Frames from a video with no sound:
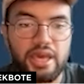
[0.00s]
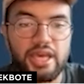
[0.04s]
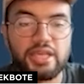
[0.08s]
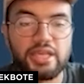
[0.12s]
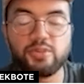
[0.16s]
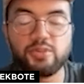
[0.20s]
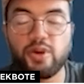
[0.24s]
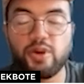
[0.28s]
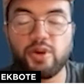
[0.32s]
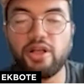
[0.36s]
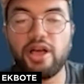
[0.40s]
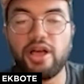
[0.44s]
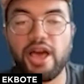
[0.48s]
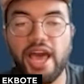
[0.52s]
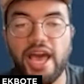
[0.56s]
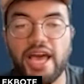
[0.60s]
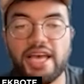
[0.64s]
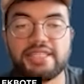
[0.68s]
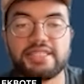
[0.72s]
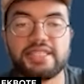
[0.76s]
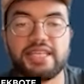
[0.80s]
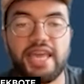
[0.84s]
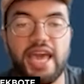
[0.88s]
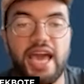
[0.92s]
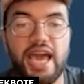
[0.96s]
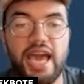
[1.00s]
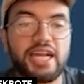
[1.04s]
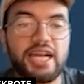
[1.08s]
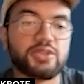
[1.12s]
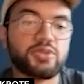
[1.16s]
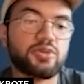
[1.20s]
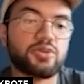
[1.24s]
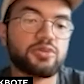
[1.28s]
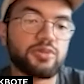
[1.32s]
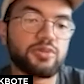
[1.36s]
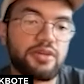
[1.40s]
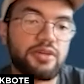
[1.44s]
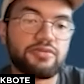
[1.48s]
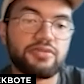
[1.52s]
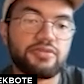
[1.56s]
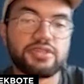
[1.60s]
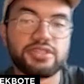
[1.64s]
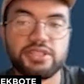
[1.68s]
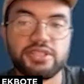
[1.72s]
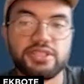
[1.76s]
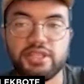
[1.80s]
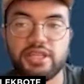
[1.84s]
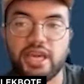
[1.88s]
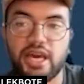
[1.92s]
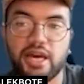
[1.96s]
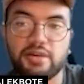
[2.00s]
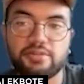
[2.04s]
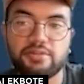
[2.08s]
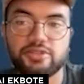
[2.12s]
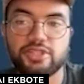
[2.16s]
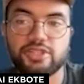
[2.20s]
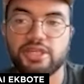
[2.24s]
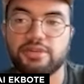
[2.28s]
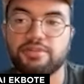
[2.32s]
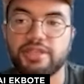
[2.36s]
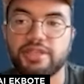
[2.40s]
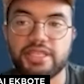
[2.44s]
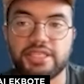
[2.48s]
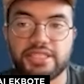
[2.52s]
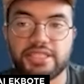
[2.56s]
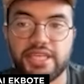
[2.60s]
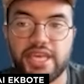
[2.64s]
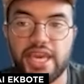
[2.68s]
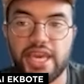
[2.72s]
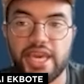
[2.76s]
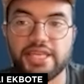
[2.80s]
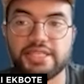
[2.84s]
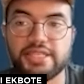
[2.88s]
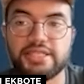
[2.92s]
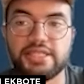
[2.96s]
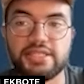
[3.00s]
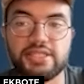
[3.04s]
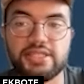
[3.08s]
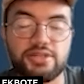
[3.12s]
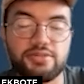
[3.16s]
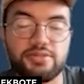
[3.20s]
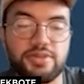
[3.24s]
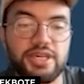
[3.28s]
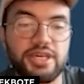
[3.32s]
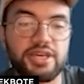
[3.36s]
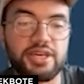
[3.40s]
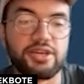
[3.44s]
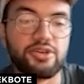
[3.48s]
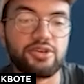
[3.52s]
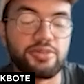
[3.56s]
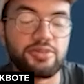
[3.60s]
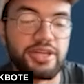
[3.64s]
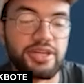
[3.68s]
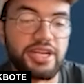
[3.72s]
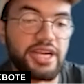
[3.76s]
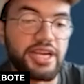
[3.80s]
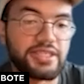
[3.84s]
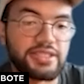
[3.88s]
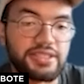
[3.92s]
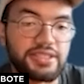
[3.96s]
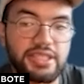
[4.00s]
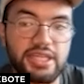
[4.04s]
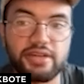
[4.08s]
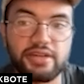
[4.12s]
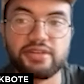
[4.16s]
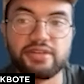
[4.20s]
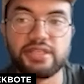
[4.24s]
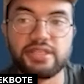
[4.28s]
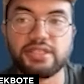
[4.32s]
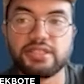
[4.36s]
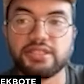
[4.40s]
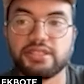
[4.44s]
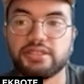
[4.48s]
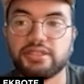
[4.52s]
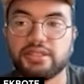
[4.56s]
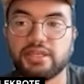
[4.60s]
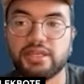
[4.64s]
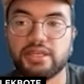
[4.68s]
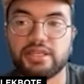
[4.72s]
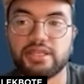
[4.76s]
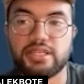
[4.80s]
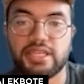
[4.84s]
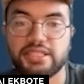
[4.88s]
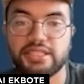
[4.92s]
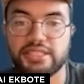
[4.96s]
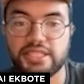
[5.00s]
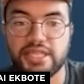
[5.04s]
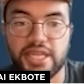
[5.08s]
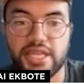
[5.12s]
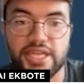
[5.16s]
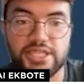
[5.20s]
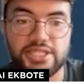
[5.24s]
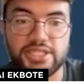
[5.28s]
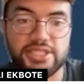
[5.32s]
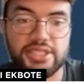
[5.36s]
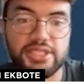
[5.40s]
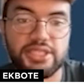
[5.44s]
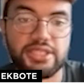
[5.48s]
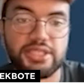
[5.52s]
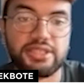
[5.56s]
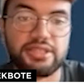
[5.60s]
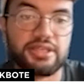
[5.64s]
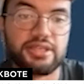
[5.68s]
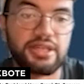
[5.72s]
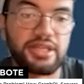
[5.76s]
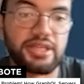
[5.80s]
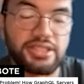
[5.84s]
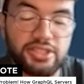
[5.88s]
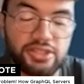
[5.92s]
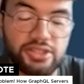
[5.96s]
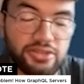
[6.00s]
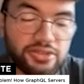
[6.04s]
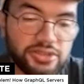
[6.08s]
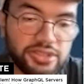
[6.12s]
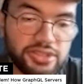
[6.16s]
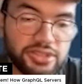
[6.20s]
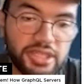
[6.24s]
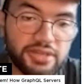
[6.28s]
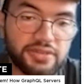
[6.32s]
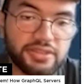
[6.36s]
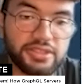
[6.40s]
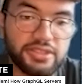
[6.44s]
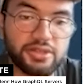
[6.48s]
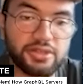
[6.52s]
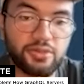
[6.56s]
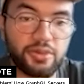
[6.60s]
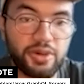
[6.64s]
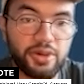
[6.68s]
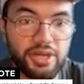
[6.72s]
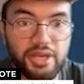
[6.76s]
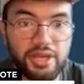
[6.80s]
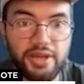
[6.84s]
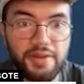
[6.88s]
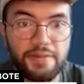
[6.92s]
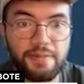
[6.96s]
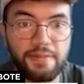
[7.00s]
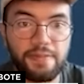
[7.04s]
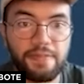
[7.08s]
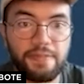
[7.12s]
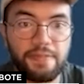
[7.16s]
as well as the actual reference to the upstream. In this case, this could be a Kubernetes service, a destination, an external service, or whatnot.